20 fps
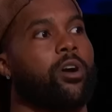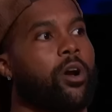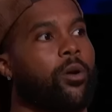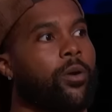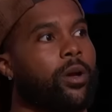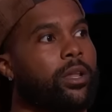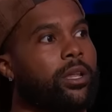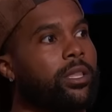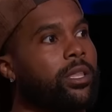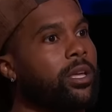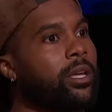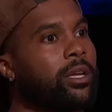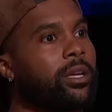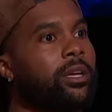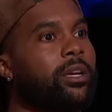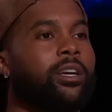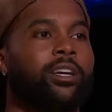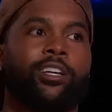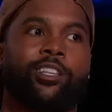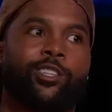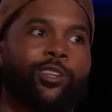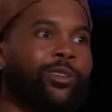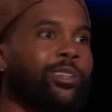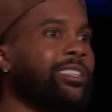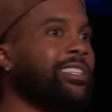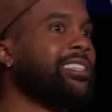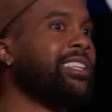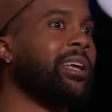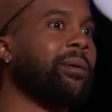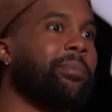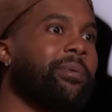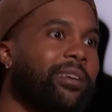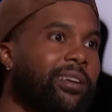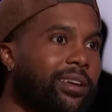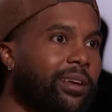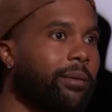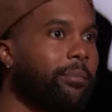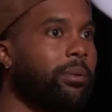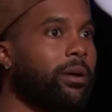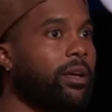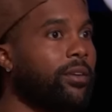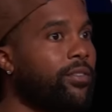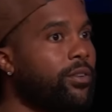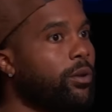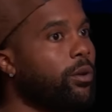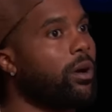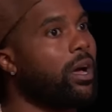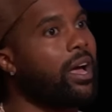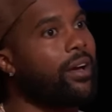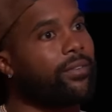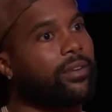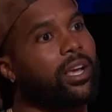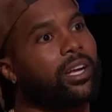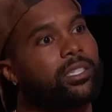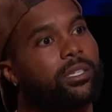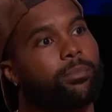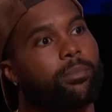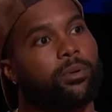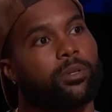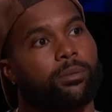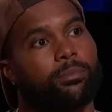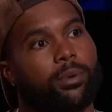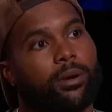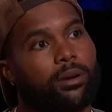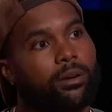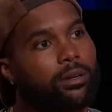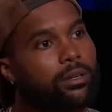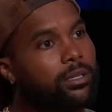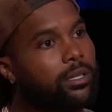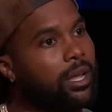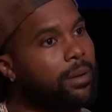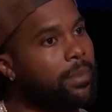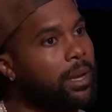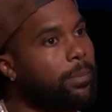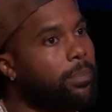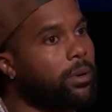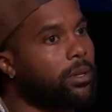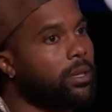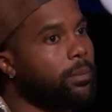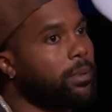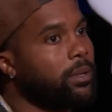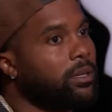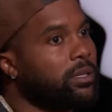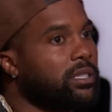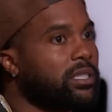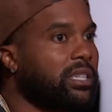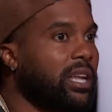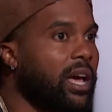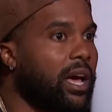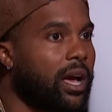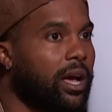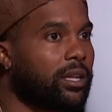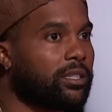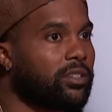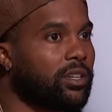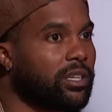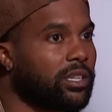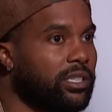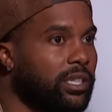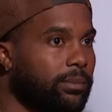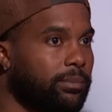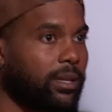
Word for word: already, then I need to dip it. But if you don't have ketchup on the burger, then I might put a little bit on the side. So yeah,